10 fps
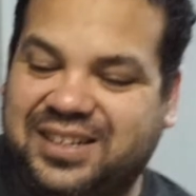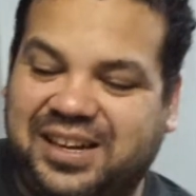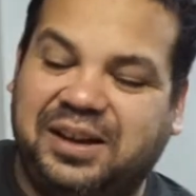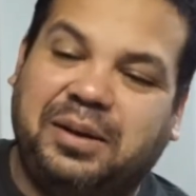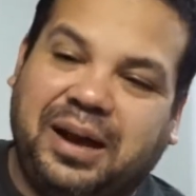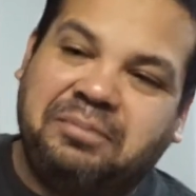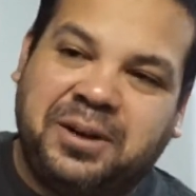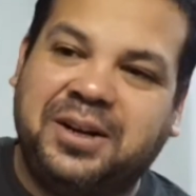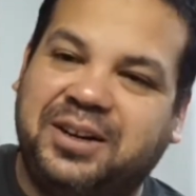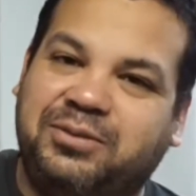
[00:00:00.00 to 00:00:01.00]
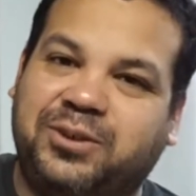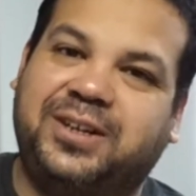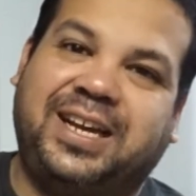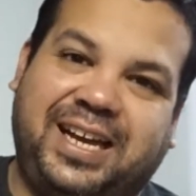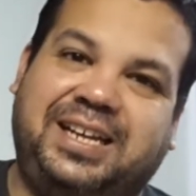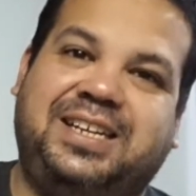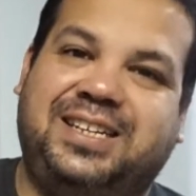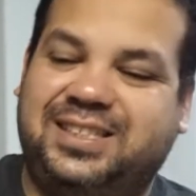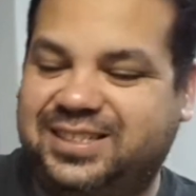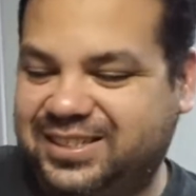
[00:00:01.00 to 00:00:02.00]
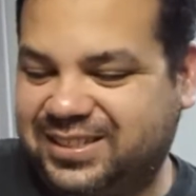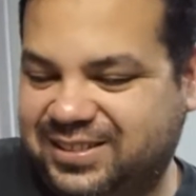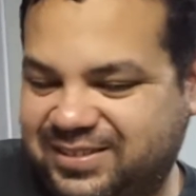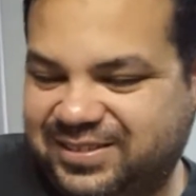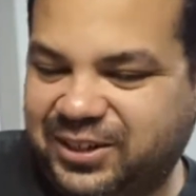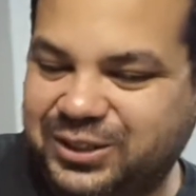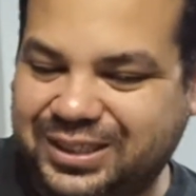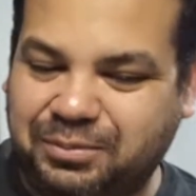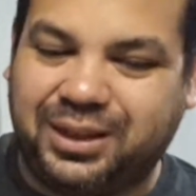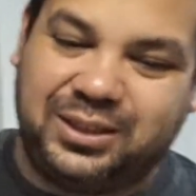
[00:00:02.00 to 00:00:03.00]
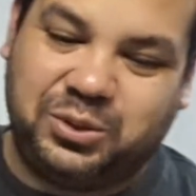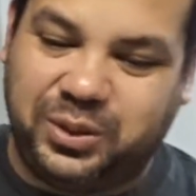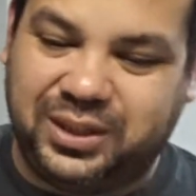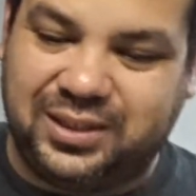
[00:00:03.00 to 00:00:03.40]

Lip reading: I'm hungry for a cake or something sweet.